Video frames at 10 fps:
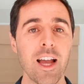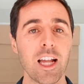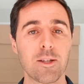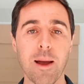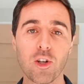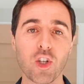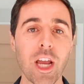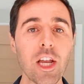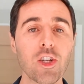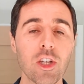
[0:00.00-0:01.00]
It's about
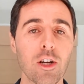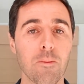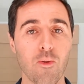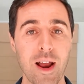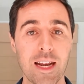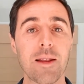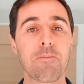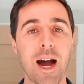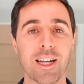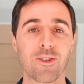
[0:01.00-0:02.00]
changing your brain and
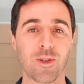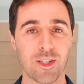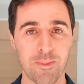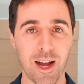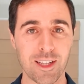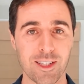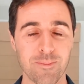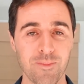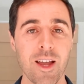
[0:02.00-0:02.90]
body's response.